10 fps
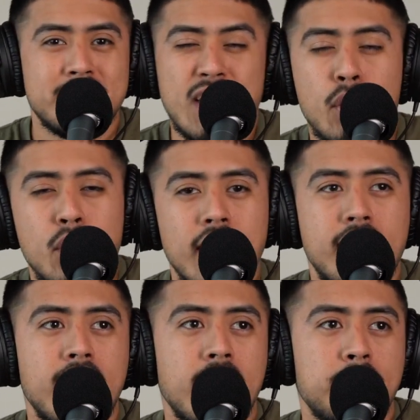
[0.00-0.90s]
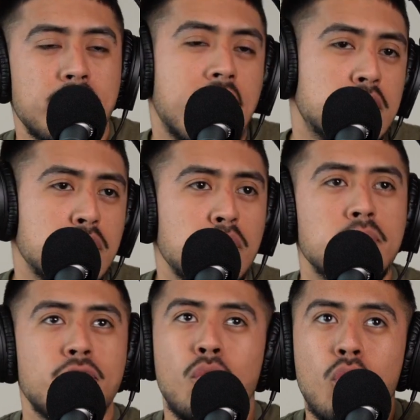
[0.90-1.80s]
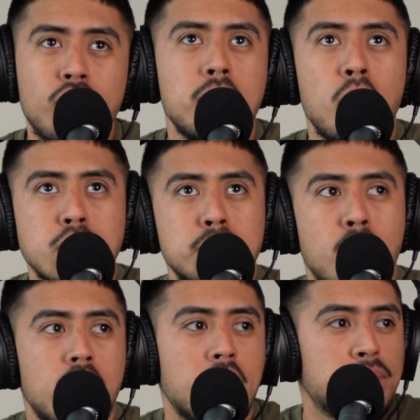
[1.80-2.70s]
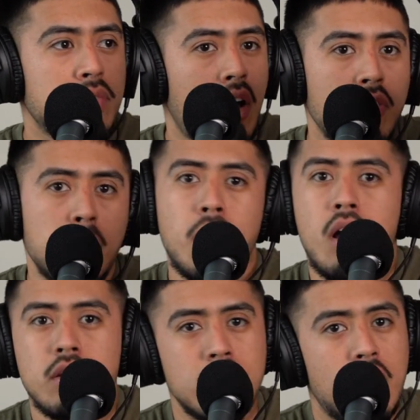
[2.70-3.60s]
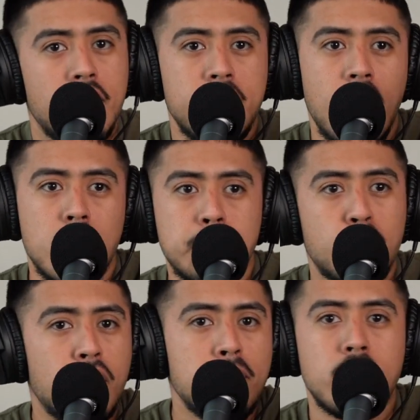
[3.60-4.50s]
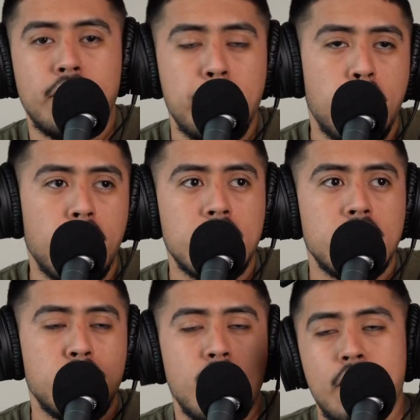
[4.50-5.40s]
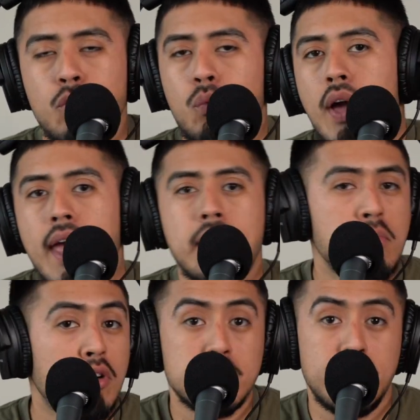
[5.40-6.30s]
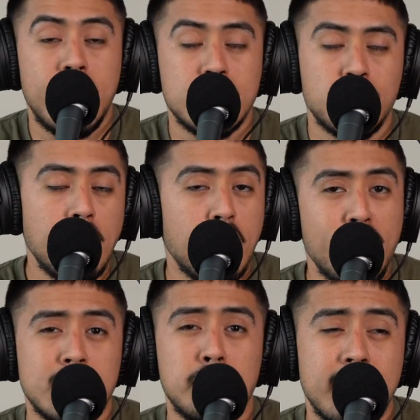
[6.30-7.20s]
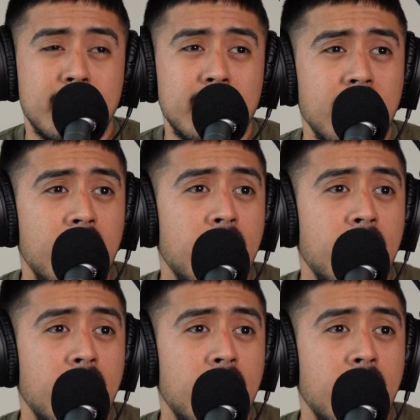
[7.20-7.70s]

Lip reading: tell you anything. And two, for the most part, on the outer perimeter of the parking lot, you have way more space, way more flexibility.